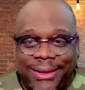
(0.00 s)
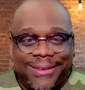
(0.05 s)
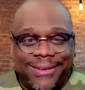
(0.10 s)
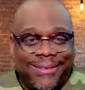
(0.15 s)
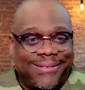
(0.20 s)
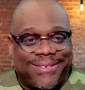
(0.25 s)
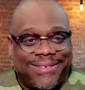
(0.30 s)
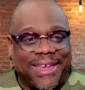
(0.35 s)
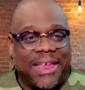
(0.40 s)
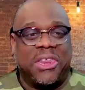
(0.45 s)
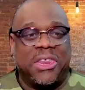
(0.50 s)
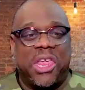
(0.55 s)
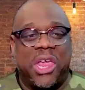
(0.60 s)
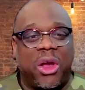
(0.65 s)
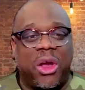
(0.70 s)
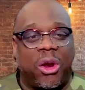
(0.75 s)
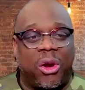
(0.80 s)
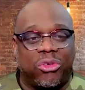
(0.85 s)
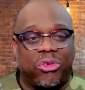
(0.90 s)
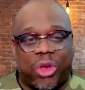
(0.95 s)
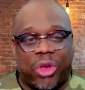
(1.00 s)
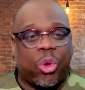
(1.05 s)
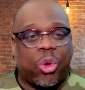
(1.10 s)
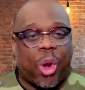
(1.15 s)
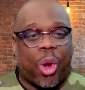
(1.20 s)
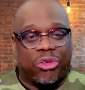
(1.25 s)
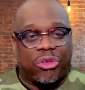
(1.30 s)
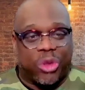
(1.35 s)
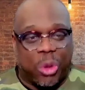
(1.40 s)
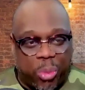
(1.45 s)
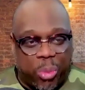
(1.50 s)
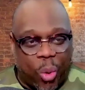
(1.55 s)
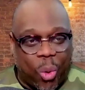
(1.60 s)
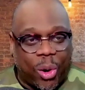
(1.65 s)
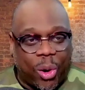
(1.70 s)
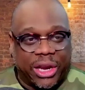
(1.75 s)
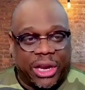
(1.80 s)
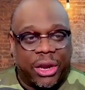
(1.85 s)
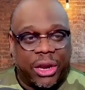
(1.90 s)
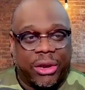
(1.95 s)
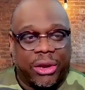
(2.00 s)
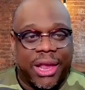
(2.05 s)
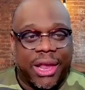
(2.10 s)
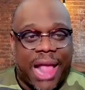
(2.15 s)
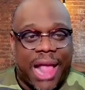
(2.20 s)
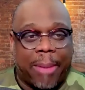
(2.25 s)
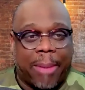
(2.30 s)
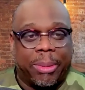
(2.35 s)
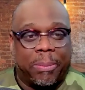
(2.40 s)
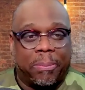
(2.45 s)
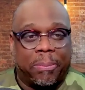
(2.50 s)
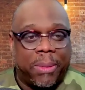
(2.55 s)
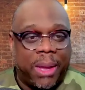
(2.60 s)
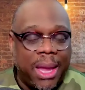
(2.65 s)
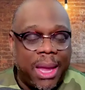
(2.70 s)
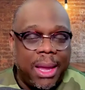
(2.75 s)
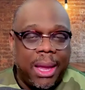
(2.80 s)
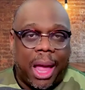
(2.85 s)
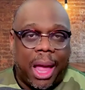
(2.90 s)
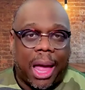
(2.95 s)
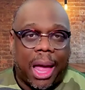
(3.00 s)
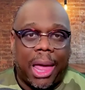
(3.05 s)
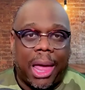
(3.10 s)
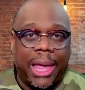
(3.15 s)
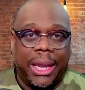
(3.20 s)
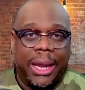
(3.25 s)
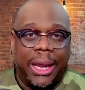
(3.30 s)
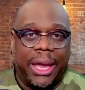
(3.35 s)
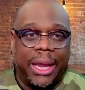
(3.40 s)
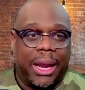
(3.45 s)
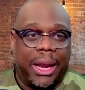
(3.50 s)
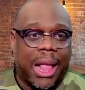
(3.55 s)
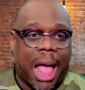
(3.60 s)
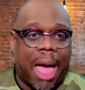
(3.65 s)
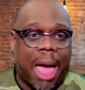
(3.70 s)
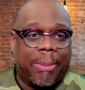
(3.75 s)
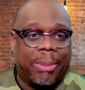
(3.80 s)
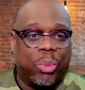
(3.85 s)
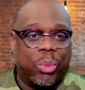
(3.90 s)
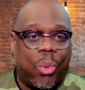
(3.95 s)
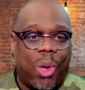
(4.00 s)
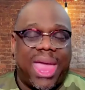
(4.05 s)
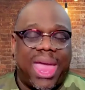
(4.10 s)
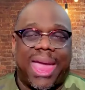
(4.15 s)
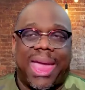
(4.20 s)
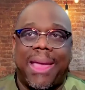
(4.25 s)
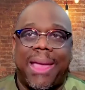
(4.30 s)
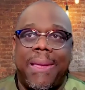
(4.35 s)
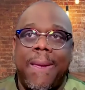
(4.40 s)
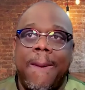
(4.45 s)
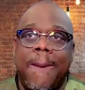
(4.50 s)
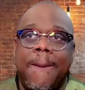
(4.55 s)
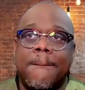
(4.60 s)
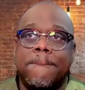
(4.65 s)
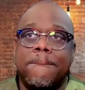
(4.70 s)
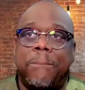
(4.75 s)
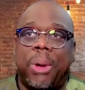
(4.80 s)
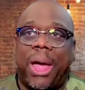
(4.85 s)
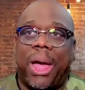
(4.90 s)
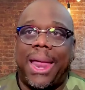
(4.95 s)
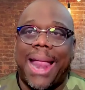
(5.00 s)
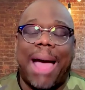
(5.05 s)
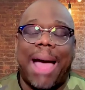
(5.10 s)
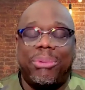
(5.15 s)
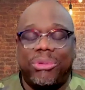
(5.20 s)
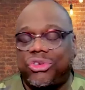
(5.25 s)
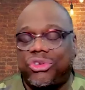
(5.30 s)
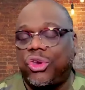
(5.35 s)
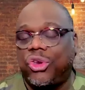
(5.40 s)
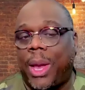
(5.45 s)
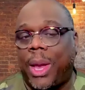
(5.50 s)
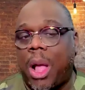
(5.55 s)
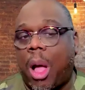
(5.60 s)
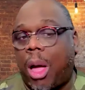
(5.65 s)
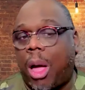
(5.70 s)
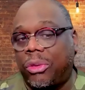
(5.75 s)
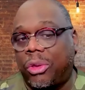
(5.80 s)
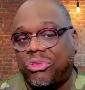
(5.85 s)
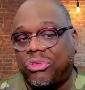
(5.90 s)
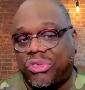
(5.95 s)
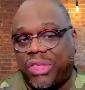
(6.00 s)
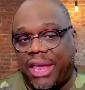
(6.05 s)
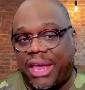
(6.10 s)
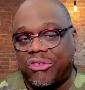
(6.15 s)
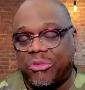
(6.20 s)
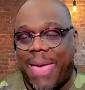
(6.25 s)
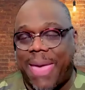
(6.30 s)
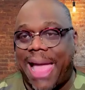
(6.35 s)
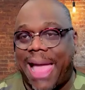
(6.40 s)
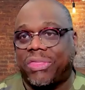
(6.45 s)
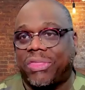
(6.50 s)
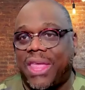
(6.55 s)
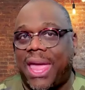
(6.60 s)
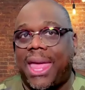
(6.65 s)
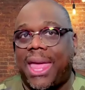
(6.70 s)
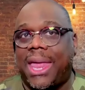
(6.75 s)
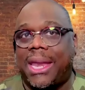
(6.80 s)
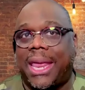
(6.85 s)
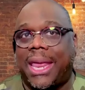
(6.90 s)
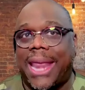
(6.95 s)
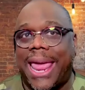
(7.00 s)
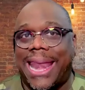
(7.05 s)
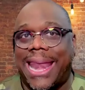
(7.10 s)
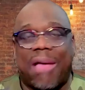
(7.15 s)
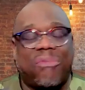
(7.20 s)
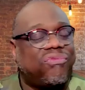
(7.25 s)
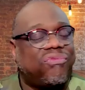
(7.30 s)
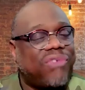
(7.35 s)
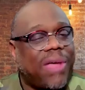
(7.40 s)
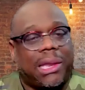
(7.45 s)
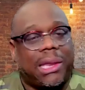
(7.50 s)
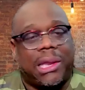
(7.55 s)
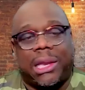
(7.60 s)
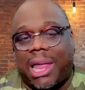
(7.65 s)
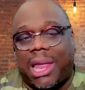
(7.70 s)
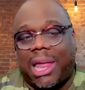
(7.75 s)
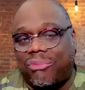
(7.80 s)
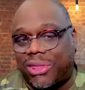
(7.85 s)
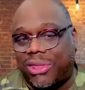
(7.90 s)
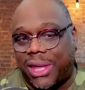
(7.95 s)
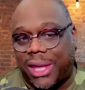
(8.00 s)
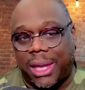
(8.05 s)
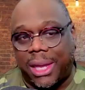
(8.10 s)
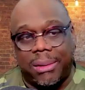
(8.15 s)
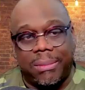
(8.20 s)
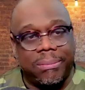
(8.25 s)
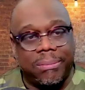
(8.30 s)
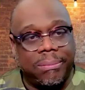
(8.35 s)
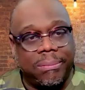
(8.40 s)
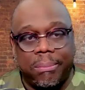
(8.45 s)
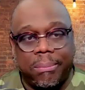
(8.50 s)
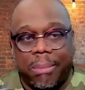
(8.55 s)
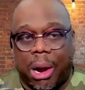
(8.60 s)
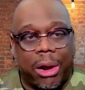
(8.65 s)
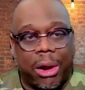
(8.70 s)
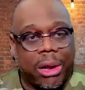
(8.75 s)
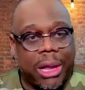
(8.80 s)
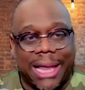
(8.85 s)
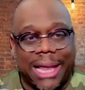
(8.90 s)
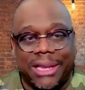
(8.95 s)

10 years across the board in a common way. But I was doing all those things back then, and I fell in love with it. Mark, I